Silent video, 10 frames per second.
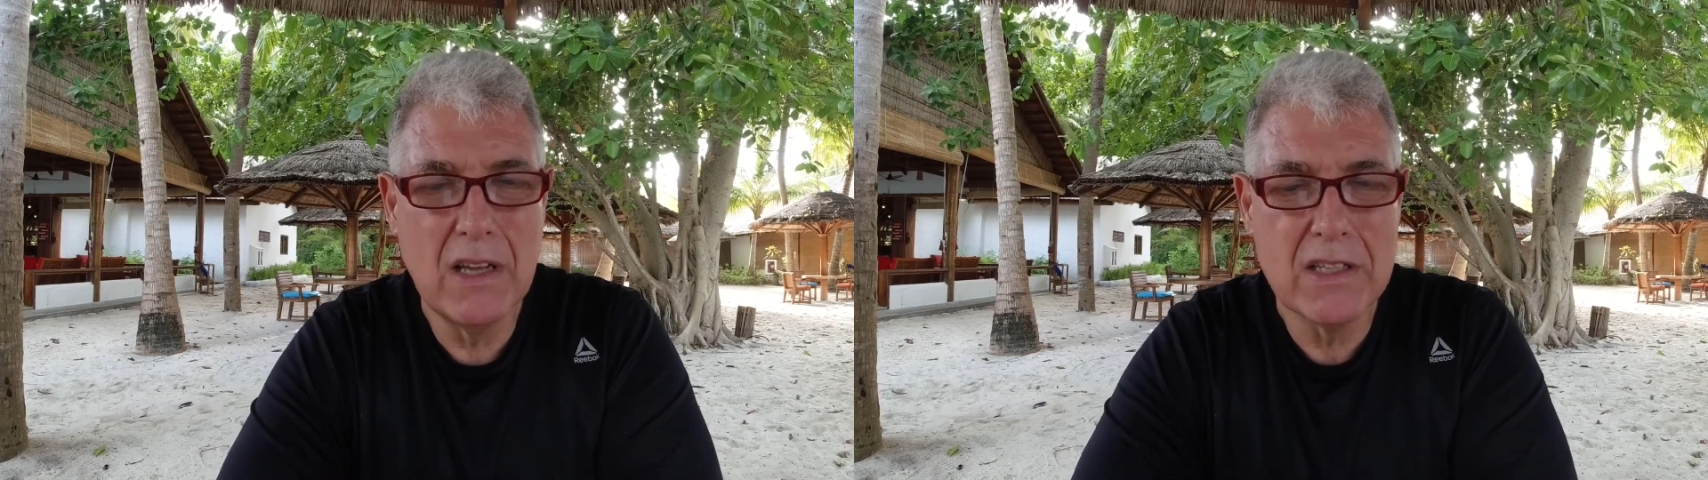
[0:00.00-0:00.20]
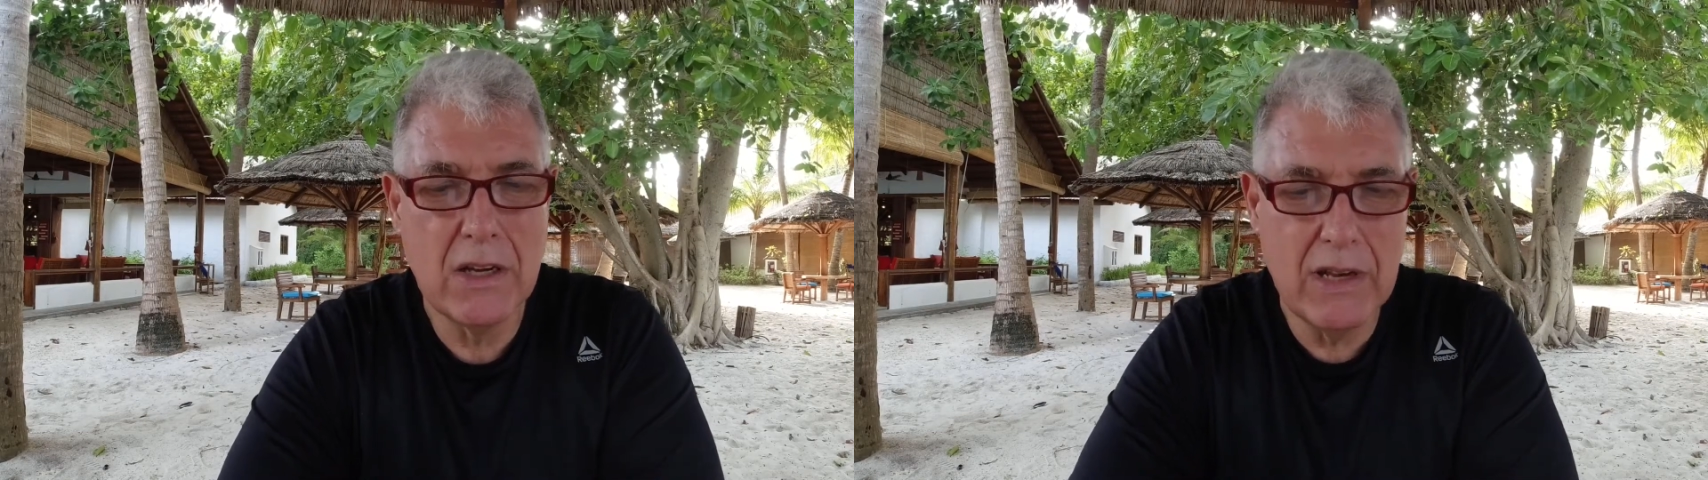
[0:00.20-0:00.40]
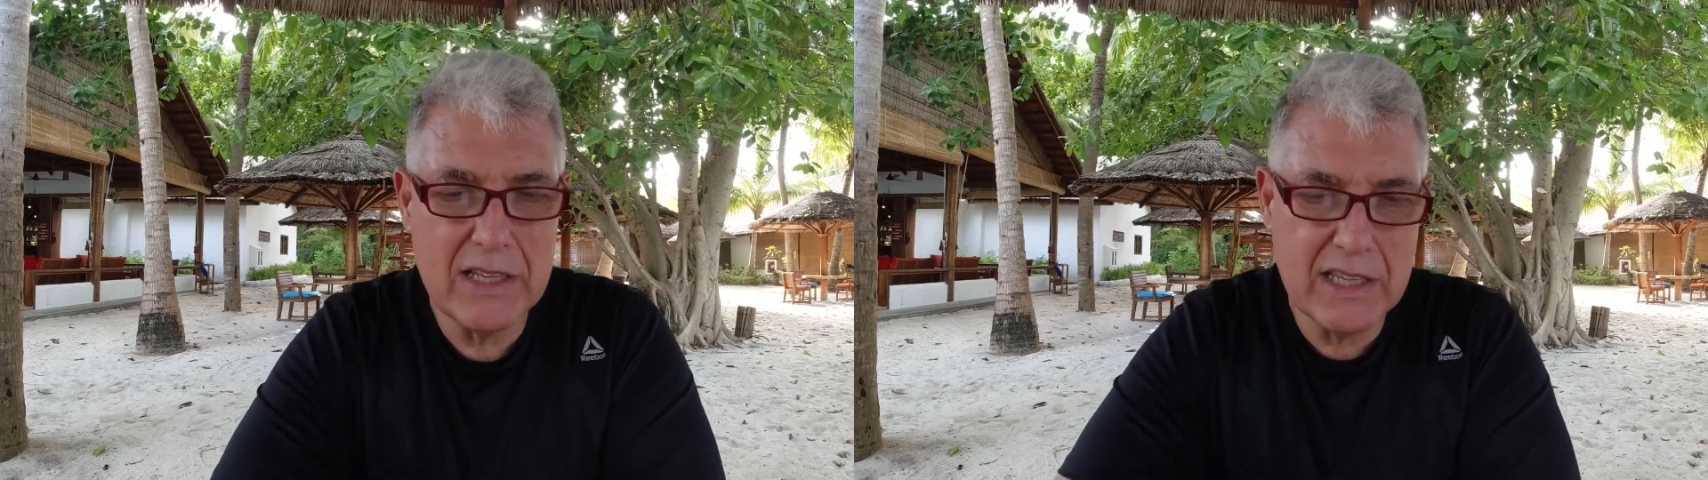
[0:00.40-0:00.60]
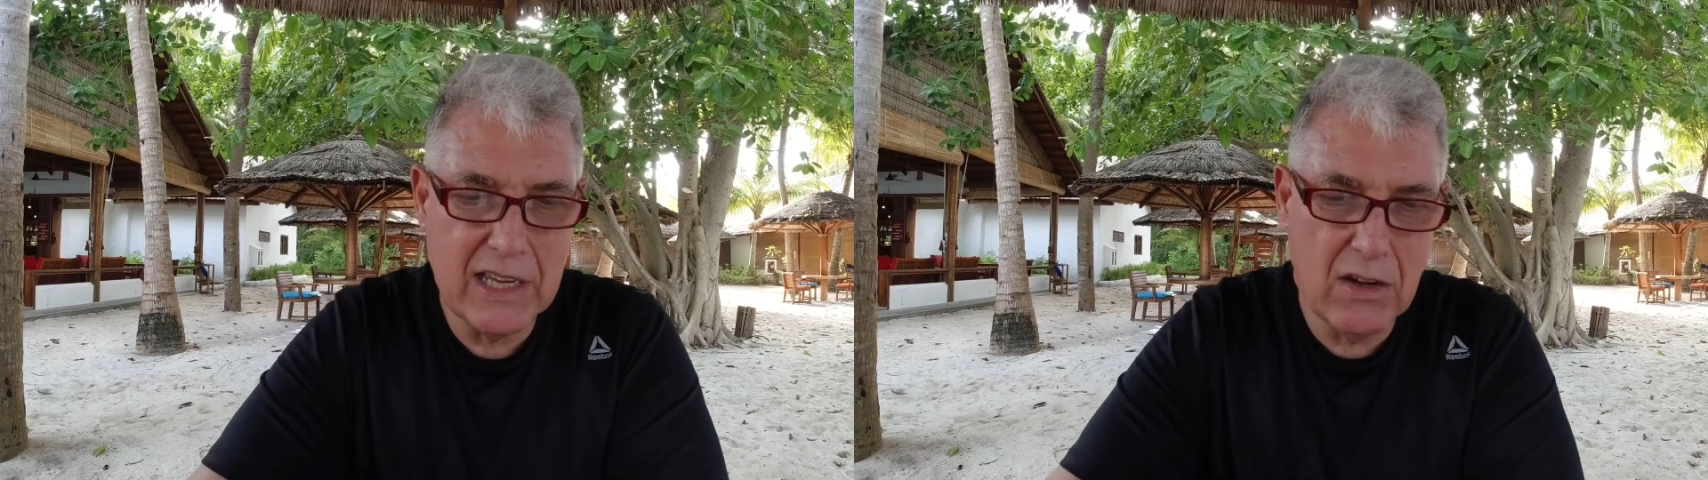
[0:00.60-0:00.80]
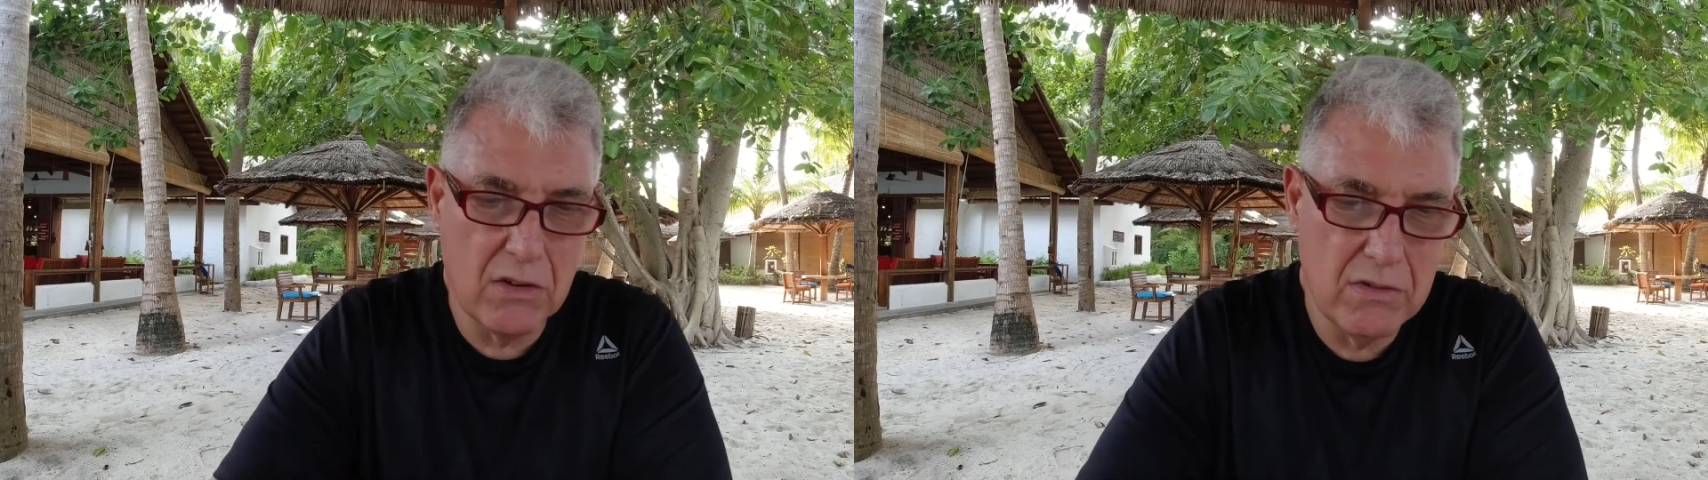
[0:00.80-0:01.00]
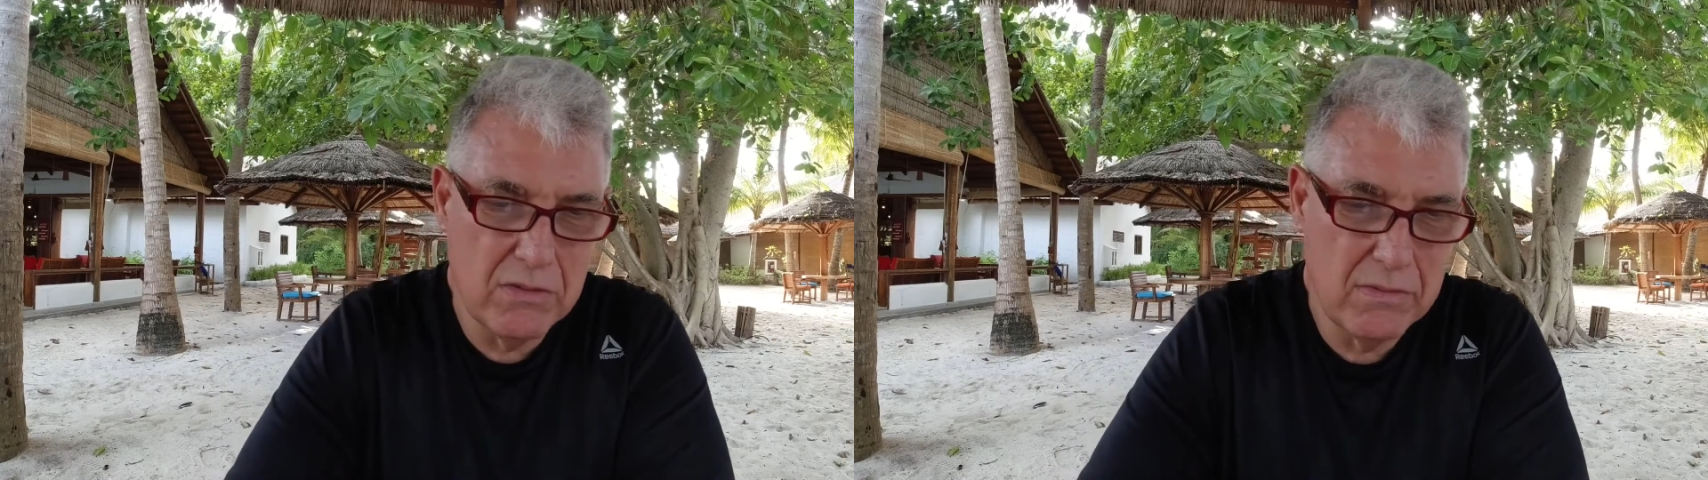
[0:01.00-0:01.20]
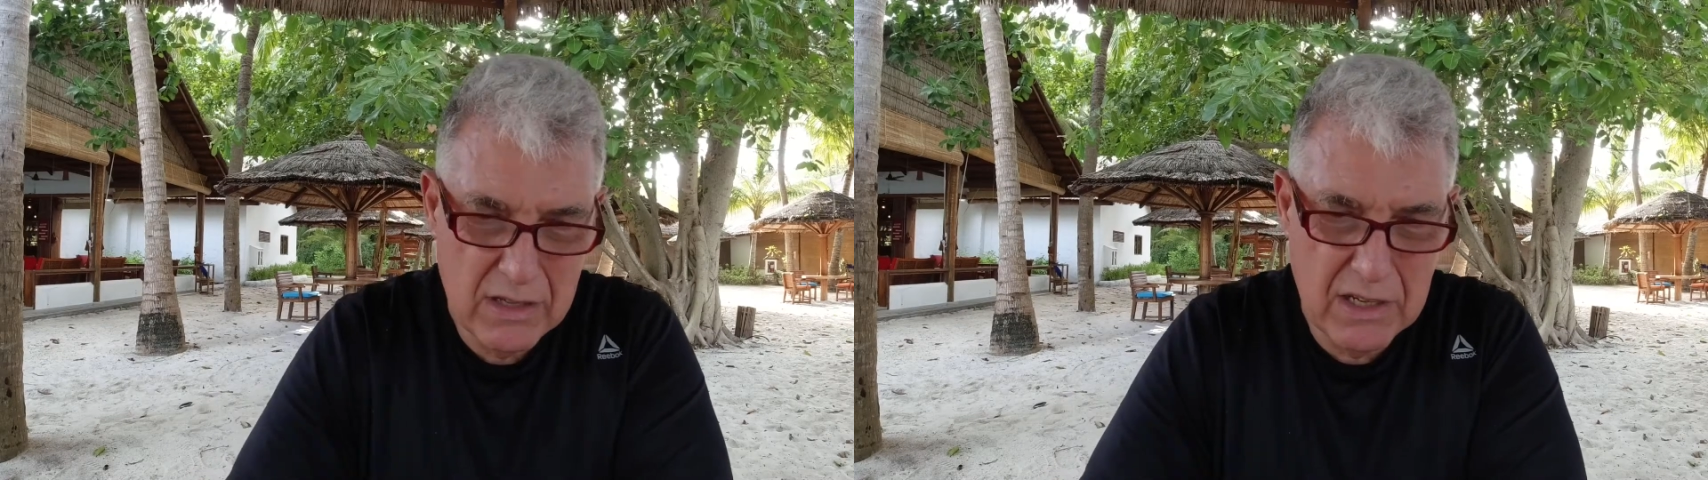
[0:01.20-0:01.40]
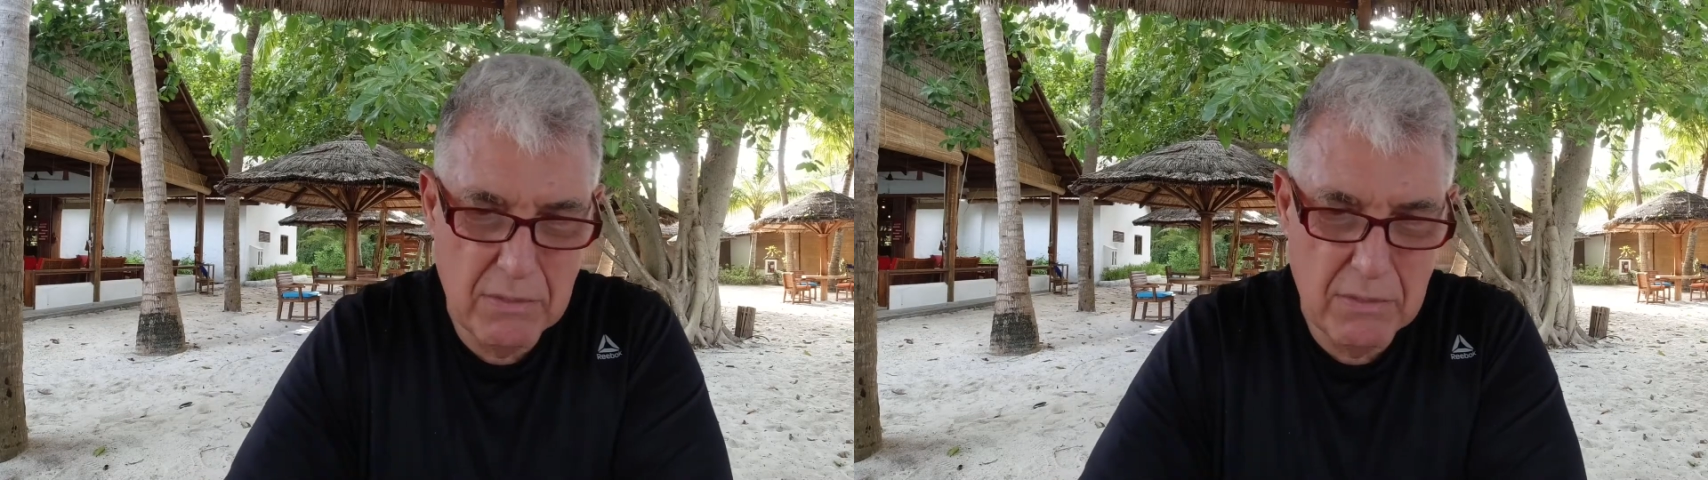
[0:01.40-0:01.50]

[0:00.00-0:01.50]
So let's get on to